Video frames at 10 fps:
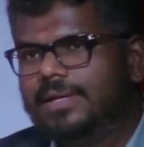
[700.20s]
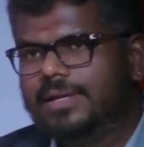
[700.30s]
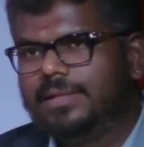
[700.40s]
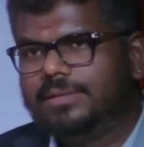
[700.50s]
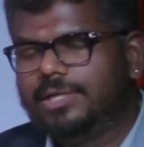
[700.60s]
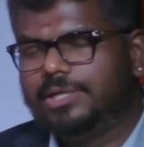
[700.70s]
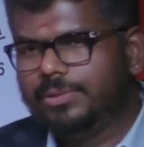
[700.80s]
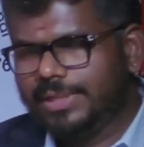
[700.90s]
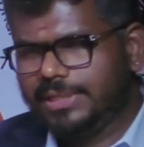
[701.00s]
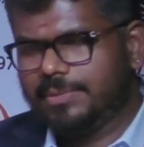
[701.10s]
that
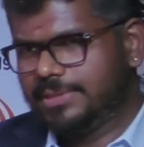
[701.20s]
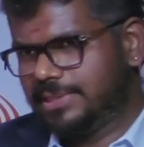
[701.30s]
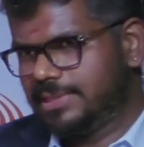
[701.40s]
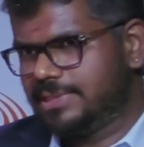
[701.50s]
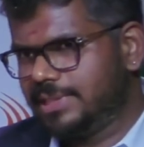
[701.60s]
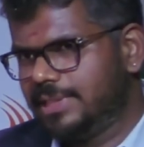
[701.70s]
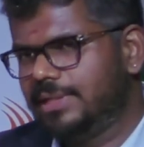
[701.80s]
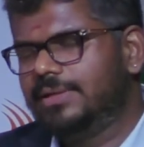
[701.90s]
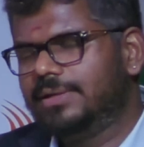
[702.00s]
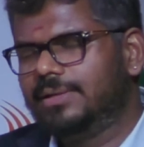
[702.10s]
during the emergency,
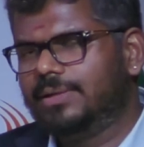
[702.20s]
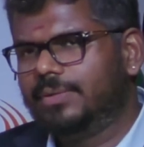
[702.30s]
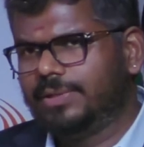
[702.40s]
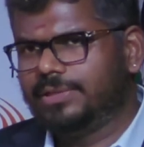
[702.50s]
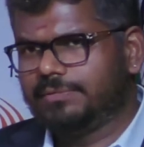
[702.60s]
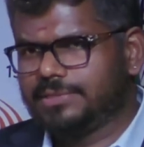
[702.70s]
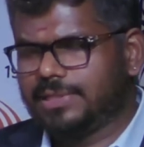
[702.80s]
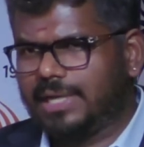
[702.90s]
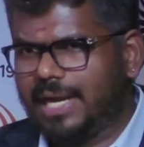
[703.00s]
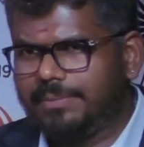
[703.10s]
when there was a
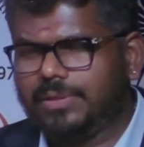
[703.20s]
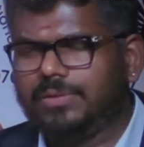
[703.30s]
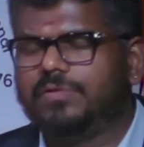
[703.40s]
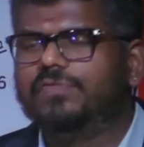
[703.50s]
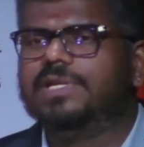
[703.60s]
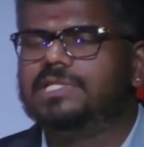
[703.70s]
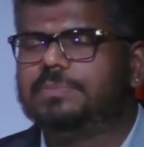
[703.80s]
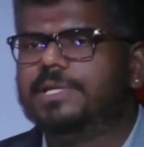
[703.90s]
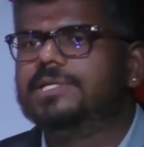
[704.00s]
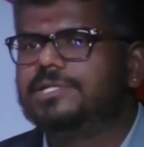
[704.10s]
clampdown on free
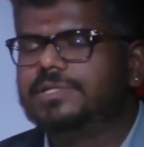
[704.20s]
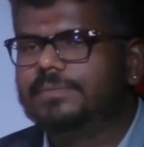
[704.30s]
speech,